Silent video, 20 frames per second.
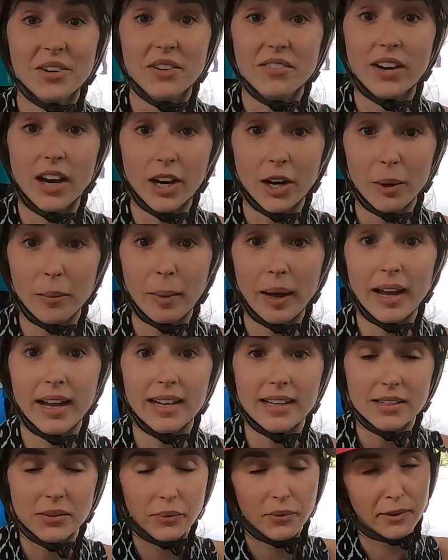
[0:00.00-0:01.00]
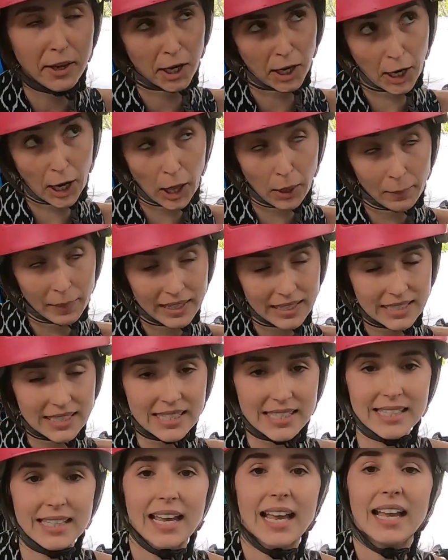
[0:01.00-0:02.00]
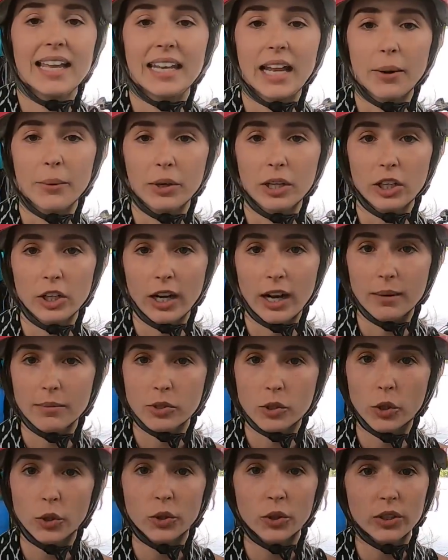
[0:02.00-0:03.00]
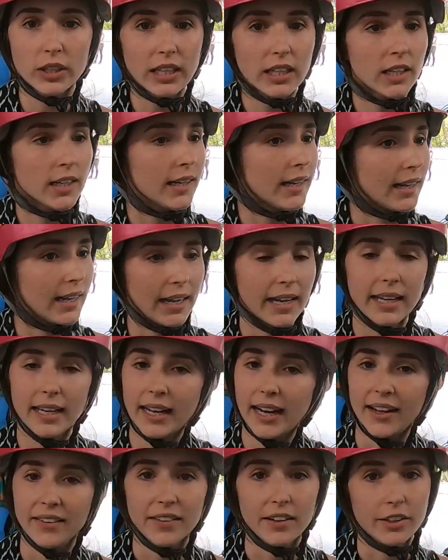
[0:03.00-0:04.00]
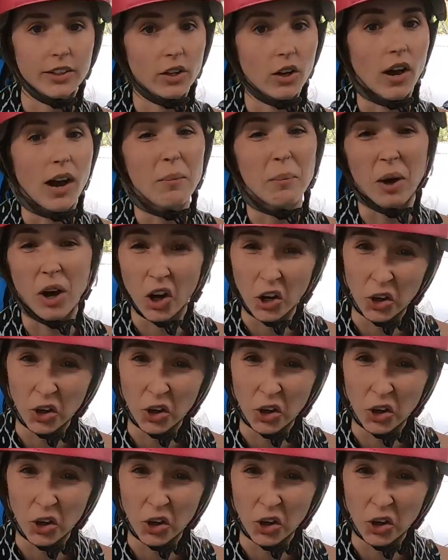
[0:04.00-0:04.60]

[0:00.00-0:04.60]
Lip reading: We've got our bikes, we've got our helmets. Now we're gonna grab snorkel gear and get out there, y'all. I'm